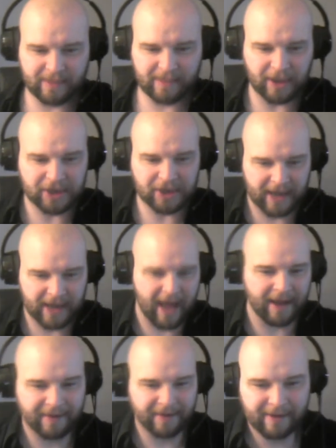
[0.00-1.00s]
much
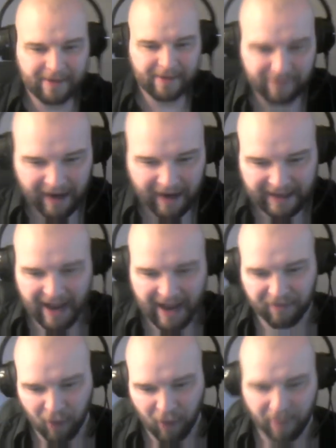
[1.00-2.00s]
today, finally
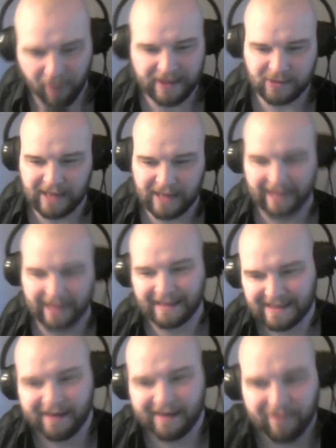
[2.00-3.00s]
after all this, was like,
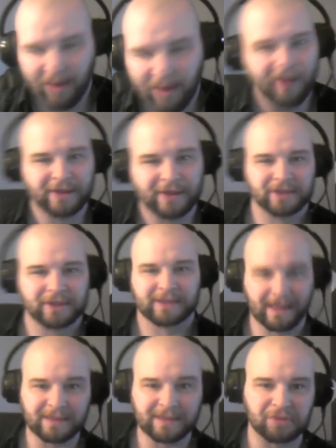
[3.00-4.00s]
listen, if y'all had just
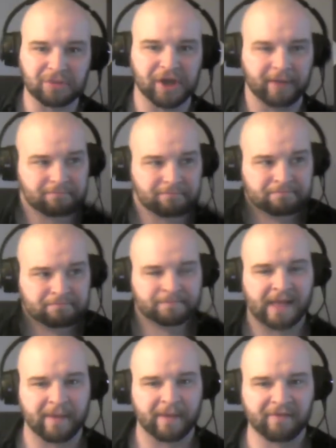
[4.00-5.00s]
said some shit,
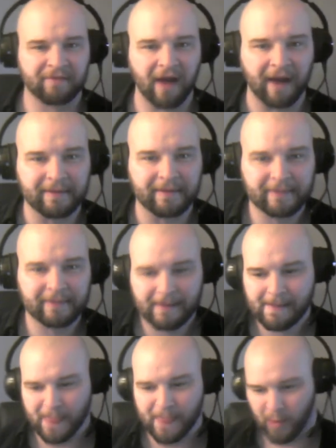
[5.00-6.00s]
it'd have been fine.
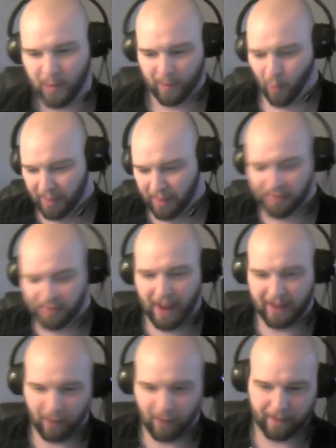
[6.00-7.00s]
There would have been one
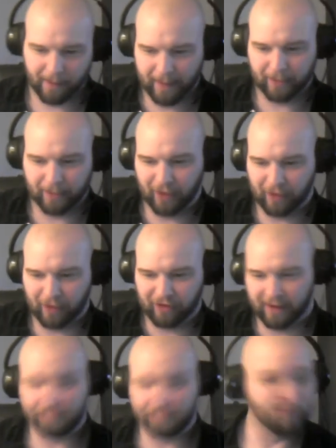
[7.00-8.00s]
thread where people talk
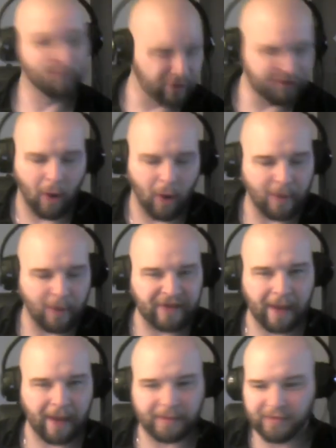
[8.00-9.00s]
shit, which always
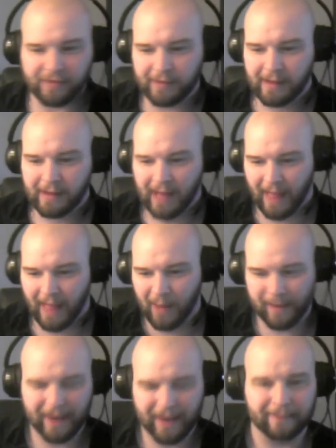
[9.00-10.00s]
happens, and that
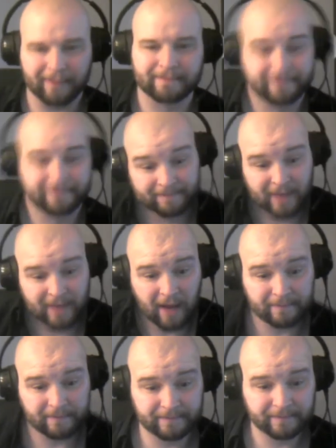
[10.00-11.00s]
would have been it. Yeah,
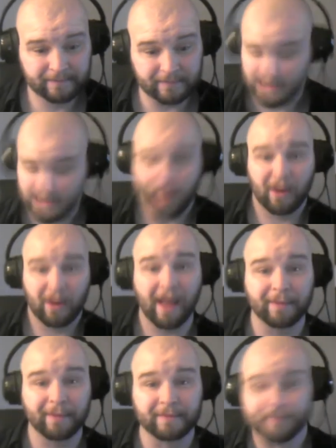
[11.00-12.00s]
that would have happened.